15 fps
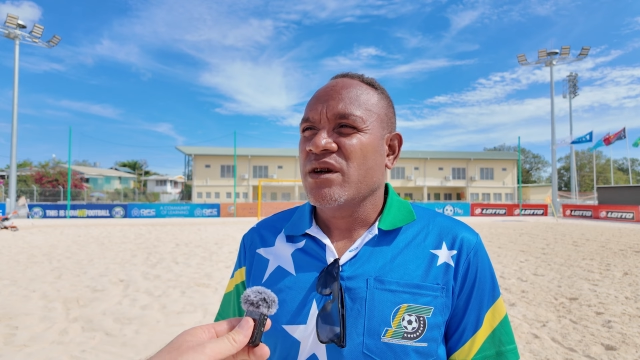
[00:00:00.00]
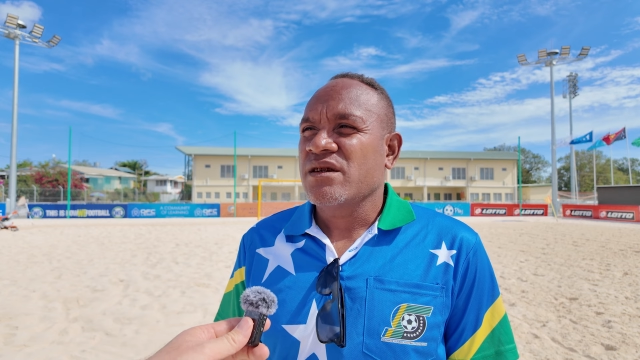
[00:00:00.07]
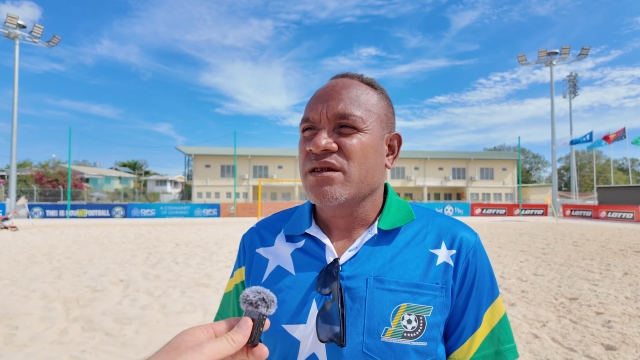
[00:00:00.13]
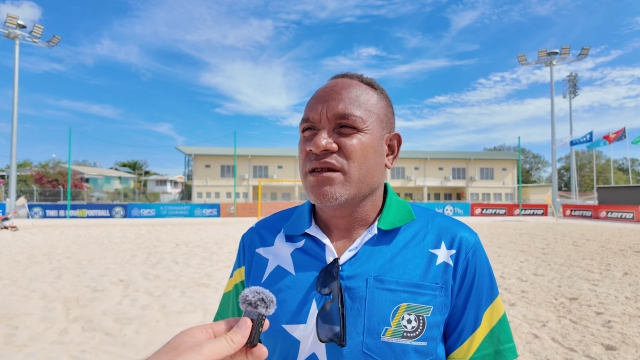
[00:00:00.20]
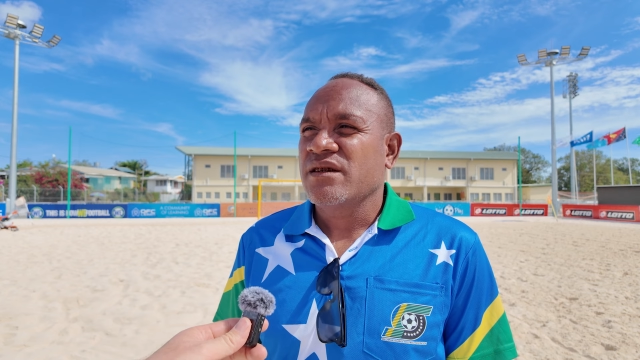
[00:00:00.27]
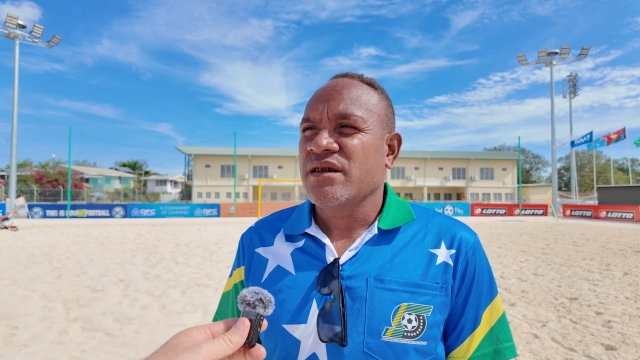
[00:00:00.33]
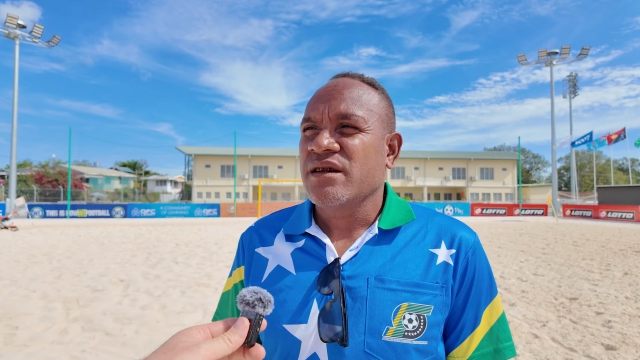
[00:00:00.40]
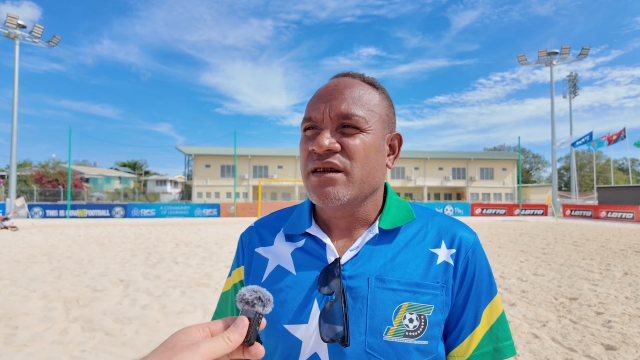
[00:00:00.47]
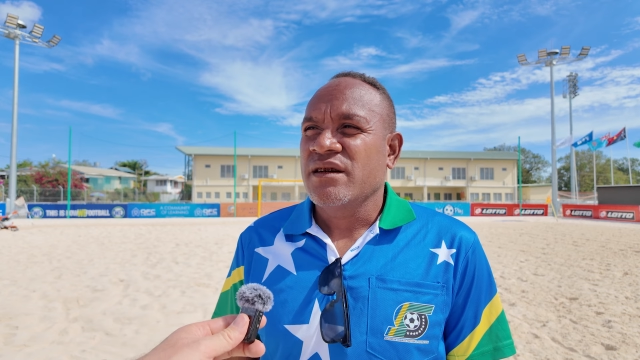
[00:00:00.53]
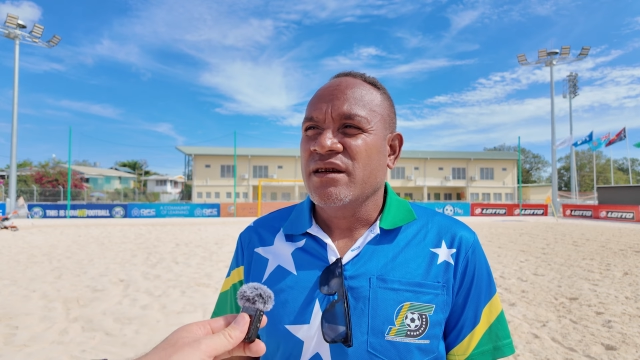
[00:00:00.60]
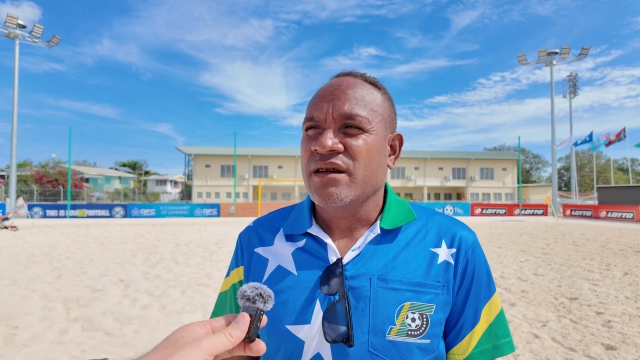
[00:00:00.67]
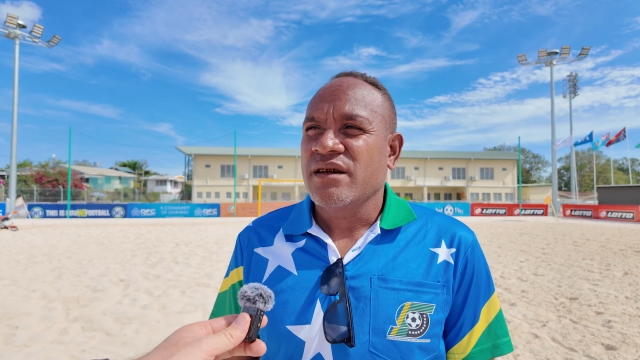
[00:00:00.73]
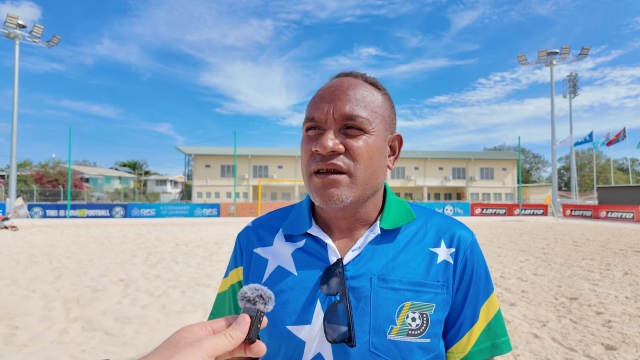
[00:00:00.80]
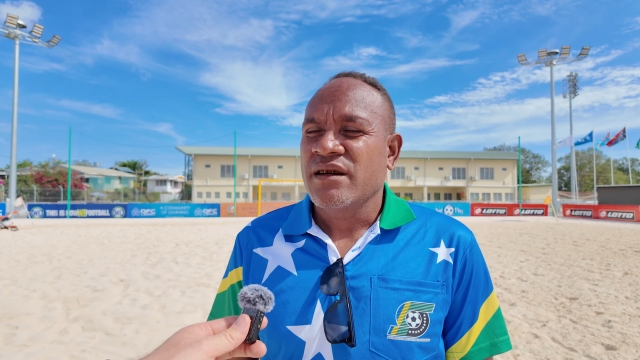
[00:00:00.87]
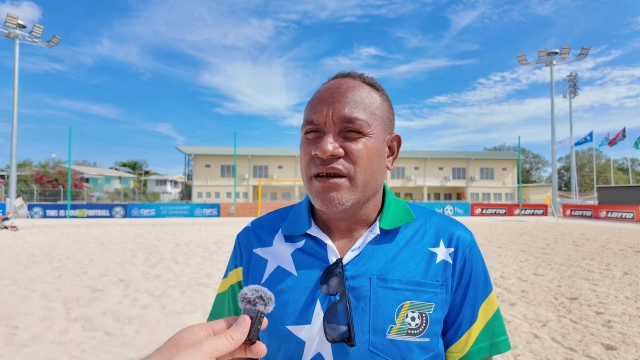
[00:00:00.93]
watch the,
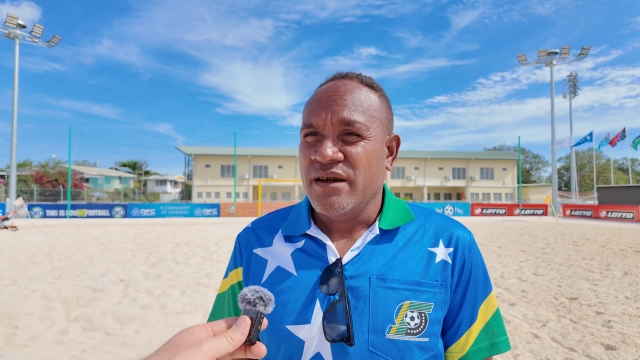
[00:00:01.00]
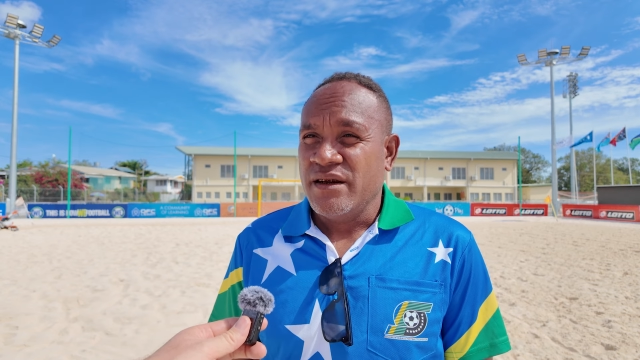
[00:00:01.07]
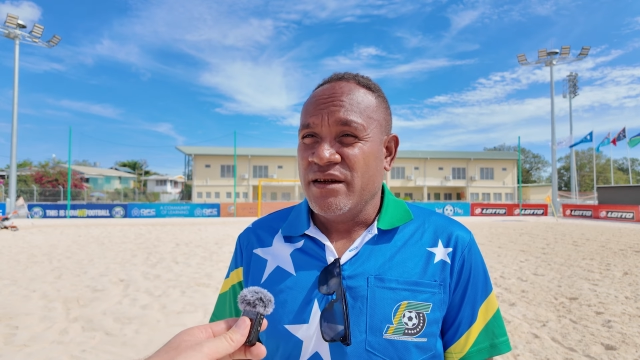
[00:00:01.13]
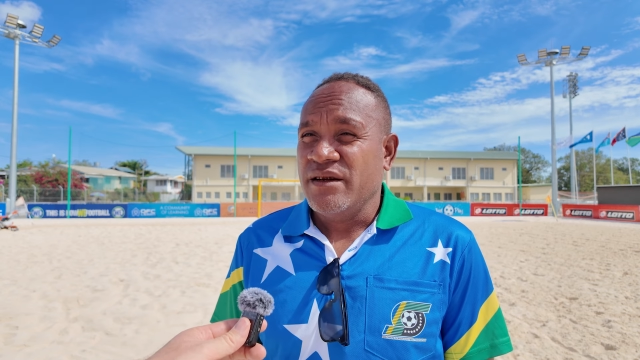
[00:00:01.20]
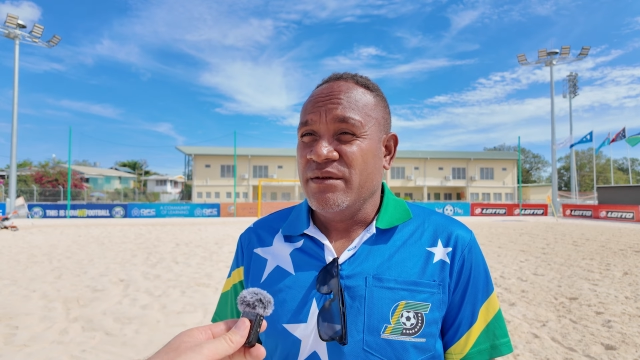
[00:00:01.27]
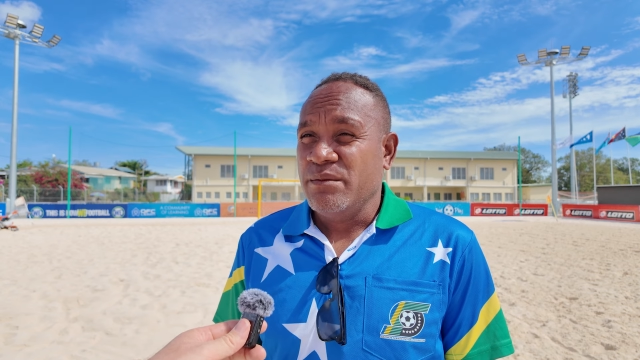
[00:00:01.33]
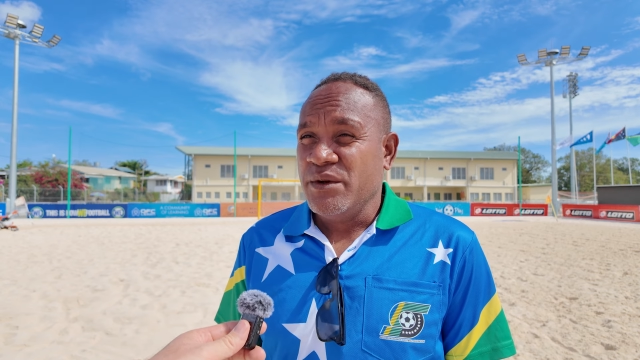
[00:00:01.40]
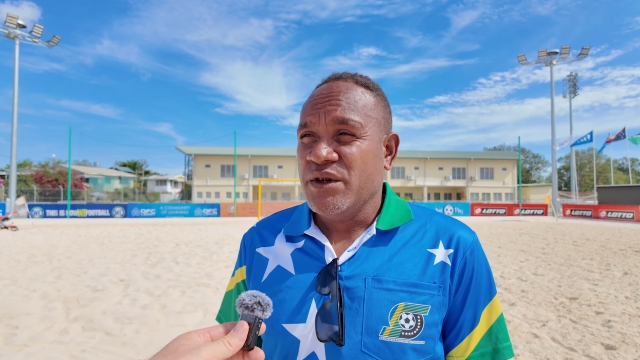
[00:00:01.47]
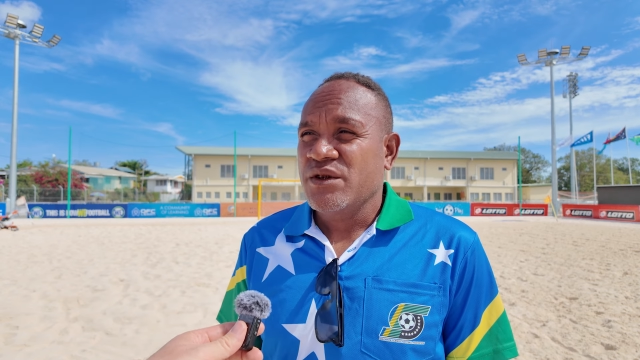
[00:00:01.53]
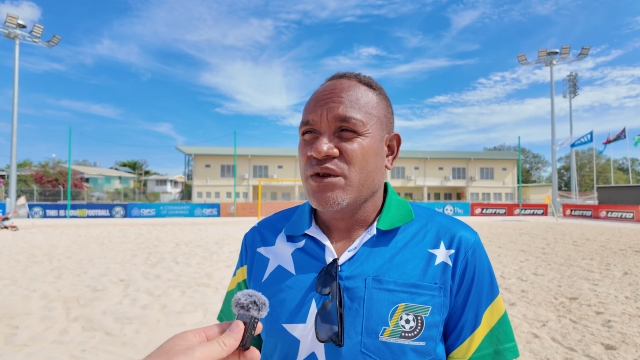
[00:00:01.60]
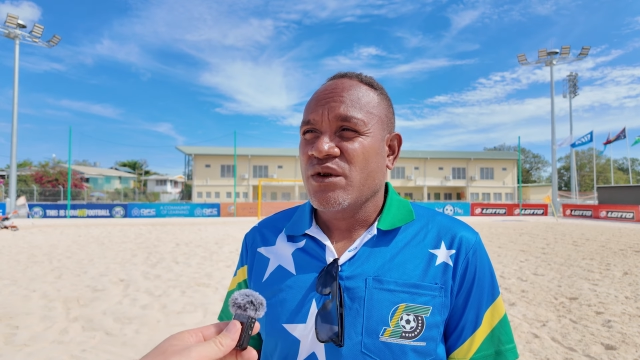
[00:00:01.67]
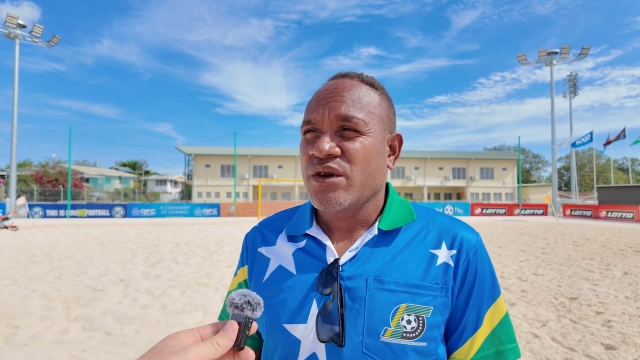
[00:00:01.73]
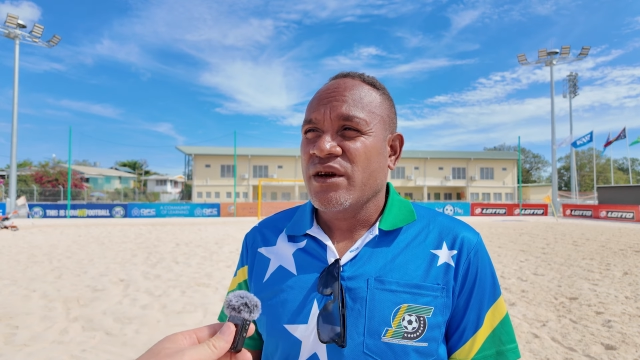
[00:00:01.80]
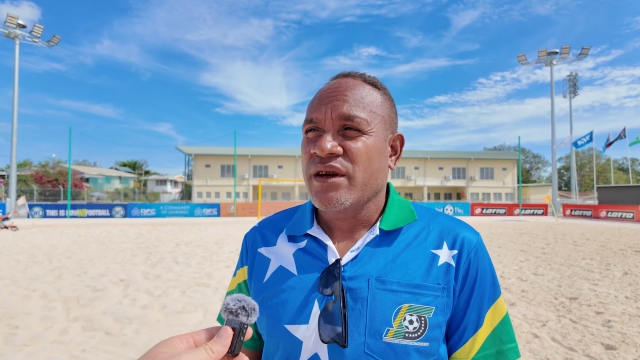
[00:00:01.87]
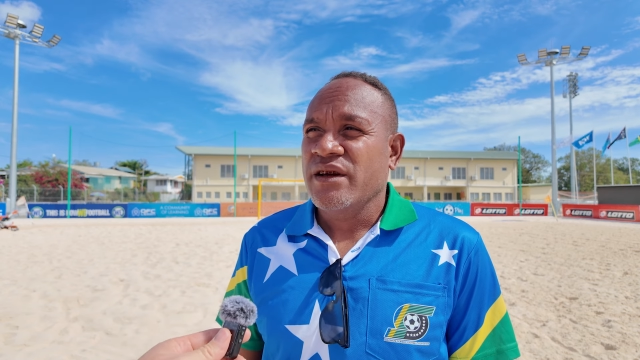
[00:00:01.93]
the
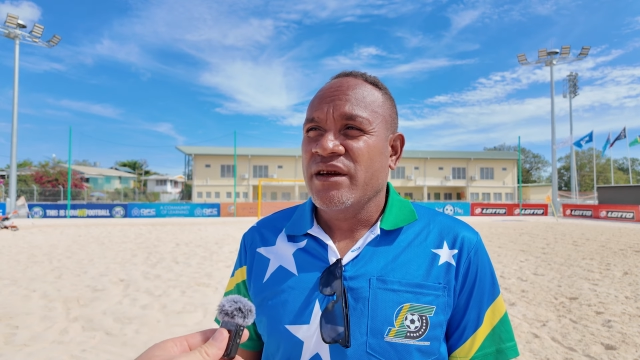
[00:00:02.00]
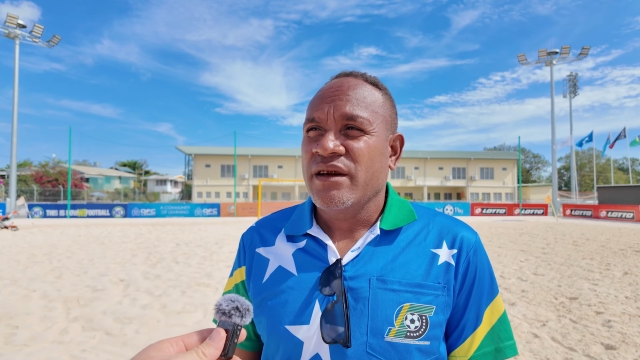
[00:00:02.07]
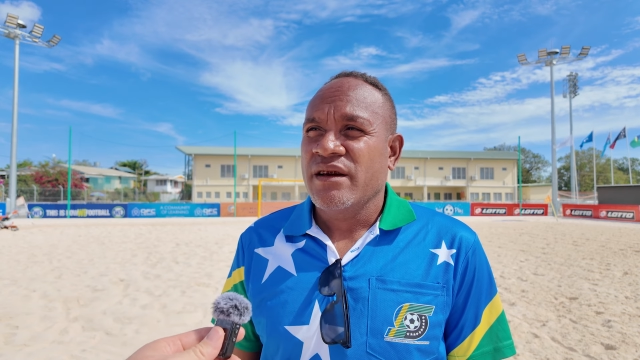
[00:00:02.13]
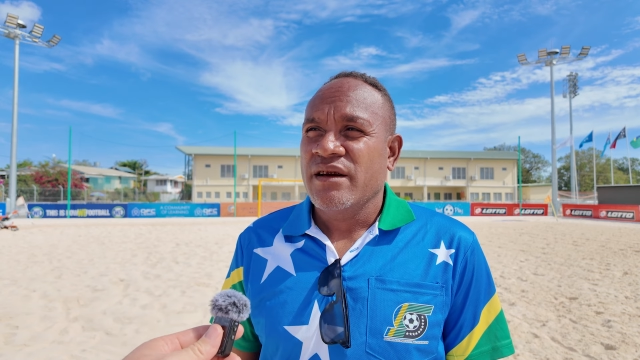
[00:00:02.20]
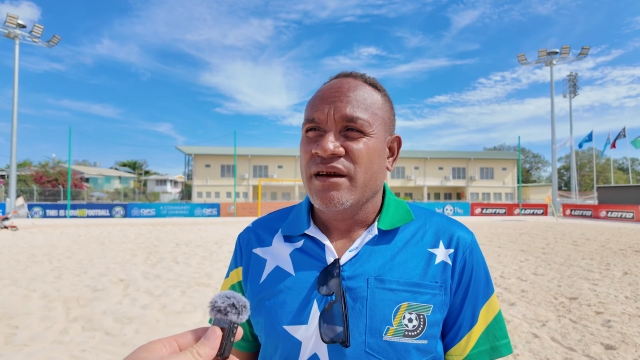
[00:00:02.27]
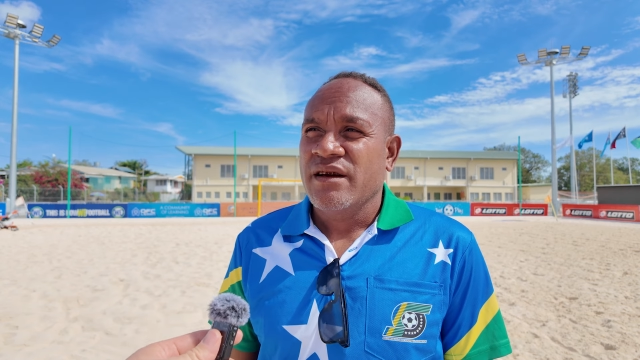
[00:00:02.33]
beach soccer here.